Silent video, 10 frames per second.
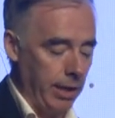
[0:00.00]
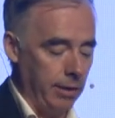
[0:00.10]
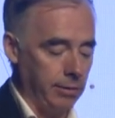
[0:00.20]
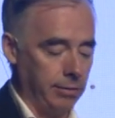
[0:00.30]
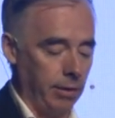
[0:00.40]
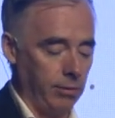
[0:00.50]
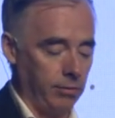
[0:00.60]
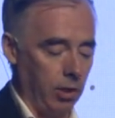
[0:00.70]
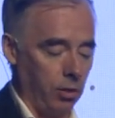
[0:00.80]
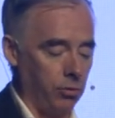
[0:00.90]
is
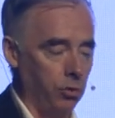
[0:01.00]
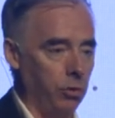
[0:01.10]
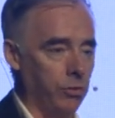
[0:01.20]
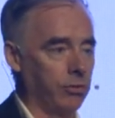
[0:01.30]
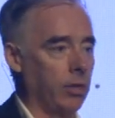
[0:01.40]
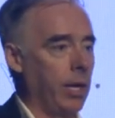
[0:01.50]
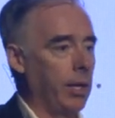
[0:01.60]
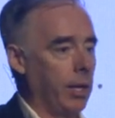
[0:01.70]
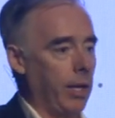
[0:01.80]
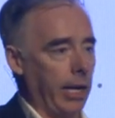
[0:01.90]
CR2's
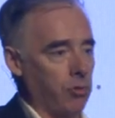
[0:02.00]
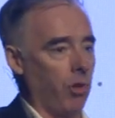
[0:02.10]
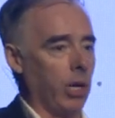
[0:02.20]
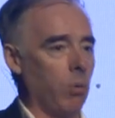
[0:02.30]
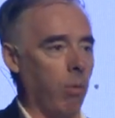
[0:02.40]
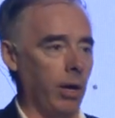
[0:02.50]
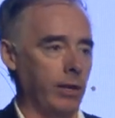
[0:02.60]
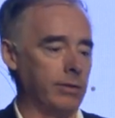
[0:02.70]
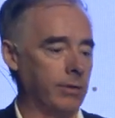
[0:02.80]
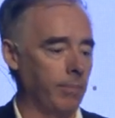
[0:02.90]
electronic
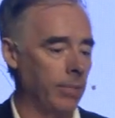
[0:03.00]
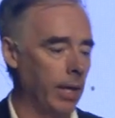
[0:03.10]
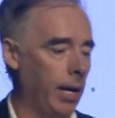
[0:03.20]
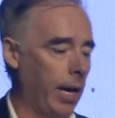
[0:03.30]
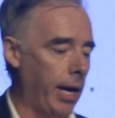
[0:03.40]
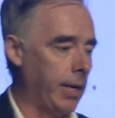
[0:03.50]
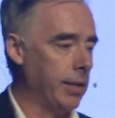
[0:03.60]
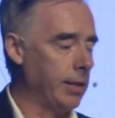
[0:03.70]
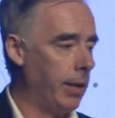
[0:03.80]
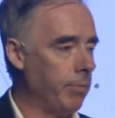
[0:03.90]
wallet. And